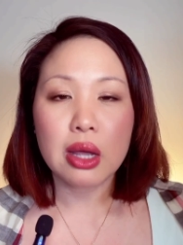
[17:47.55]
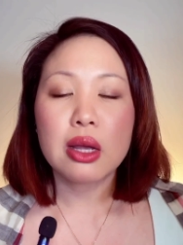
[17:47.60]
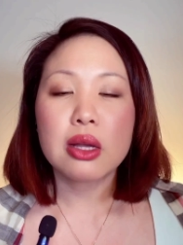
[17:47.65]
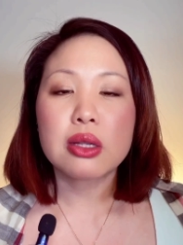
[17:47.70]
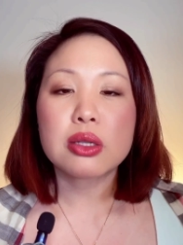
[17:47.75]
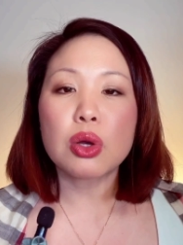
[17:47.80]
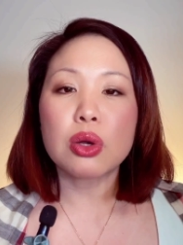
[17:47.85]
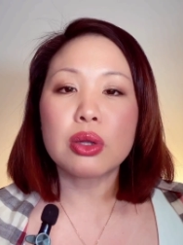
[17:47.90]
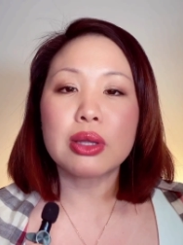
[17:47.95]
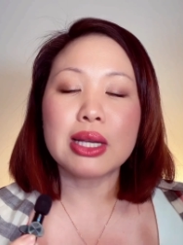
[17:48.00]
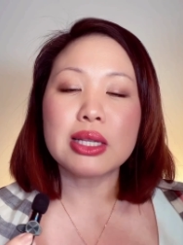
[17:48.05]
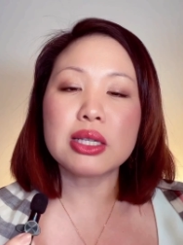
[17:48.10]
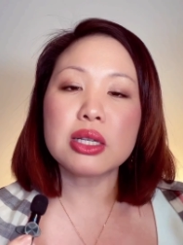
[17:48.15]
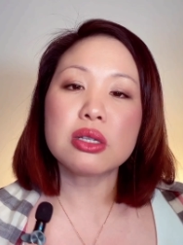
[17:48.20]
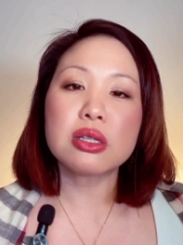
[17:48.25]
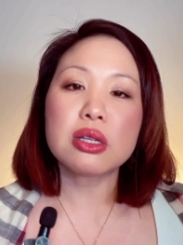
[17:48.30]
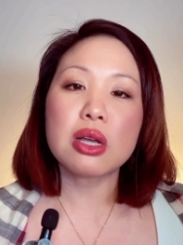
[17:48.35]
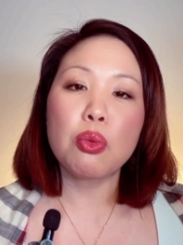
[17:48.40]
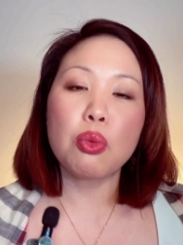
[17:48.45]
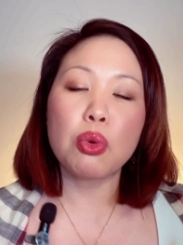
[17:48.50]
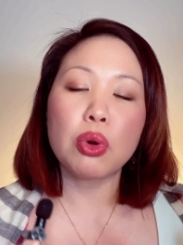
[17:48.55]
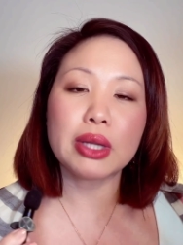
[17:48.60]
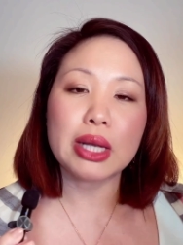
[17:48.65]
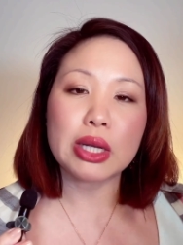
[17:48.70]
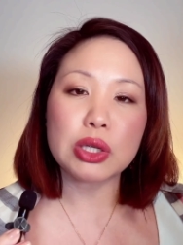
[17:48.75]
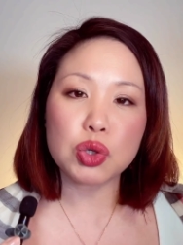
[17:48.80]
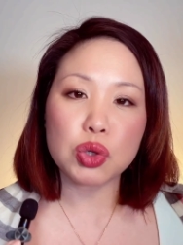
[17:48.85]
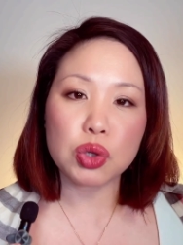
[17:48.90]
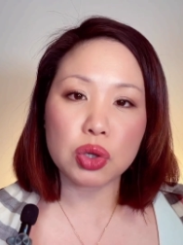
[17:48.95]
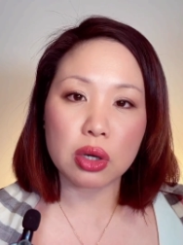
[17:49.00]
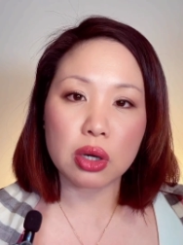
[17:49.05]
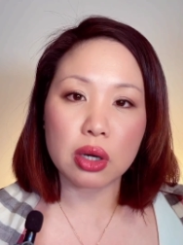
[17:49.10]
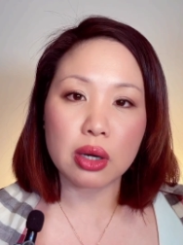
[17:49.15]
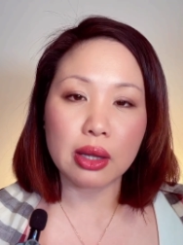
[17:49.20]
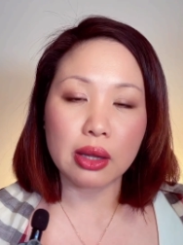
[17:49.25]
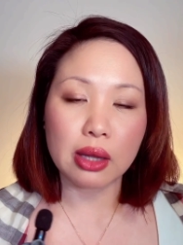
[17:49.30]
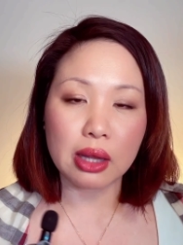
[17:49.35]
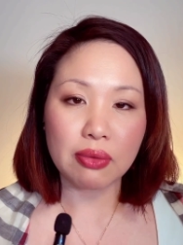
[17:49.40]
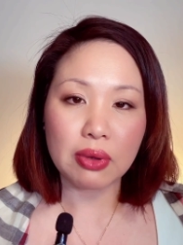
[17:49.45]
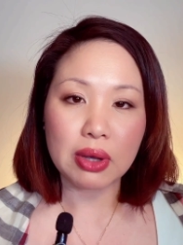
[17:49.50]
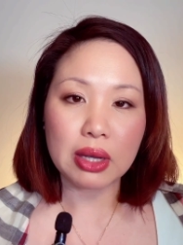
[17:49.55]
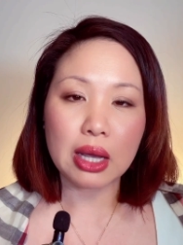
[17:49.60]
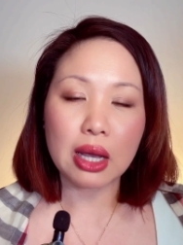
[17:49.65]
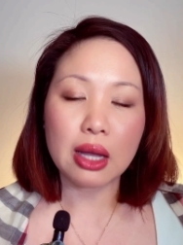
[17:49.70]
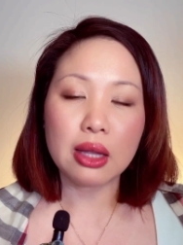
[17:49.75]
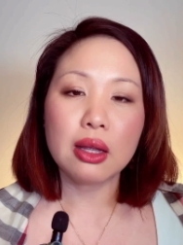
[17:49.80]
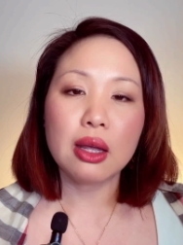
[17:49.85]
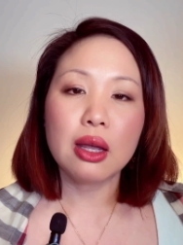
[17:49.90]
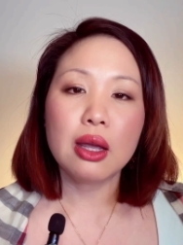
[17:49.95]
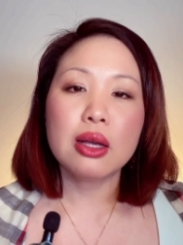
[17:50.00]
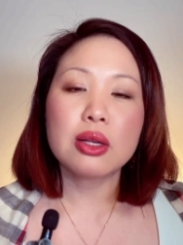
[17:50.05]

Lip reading: So this is the world that you're living in.